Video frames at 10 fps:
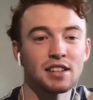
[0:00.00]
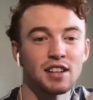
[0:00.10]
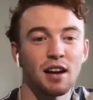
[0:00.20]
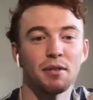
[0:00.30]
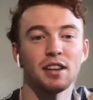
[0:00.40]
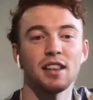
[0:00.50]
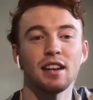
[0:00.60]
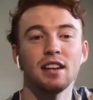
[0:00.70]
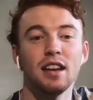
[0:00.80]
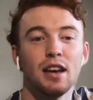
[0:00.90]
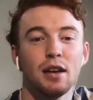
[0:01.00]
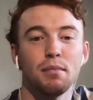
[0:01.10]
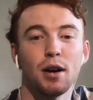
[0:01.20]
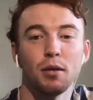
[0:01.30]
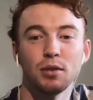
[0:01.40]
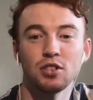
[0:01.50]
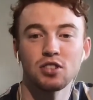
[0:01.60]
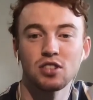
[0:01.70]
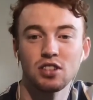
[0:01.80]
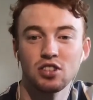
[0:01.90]
coming, and then Melbourne
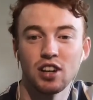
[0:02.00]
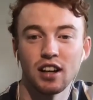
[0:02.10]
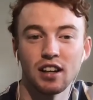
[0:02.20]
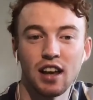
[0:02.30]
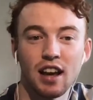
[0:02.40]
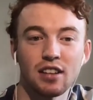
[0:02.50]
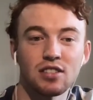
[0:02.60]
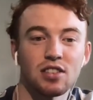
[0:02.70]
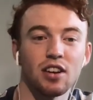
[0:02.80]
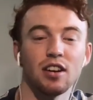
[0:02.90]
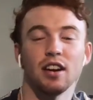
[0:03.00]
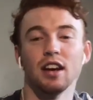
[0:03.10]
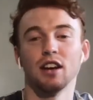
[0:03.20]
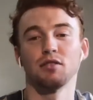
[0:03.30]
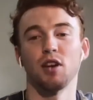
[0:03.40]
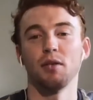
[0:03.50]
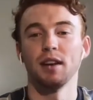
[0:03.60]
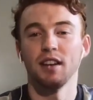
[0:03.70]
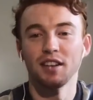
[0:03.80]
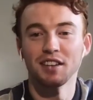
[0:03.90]
just shut it out. So,
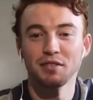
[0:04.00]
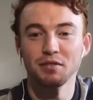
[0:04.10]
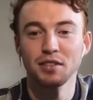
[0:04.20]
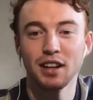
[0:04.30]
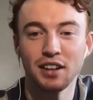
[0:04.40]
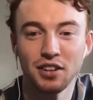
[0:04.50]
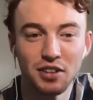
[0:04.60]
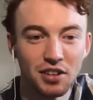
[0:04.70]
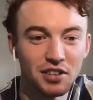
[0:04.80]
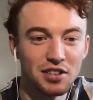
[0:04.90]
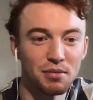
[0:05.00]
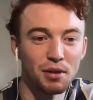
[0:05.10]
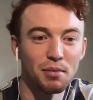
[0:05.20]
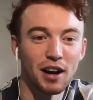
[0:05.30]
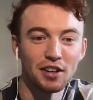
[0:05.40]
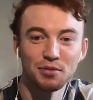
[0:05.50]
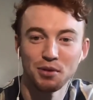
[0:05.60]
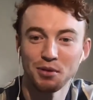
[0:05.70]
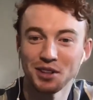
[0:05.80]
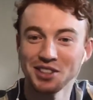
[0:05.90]
Rowie, I know you got similar
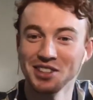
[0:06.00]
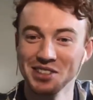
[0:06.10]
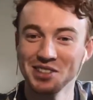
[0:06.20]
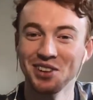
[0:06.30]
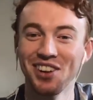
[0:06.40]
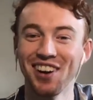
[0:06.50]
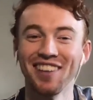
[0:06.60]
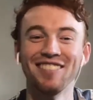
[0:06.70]
margin, but what's your scoreline?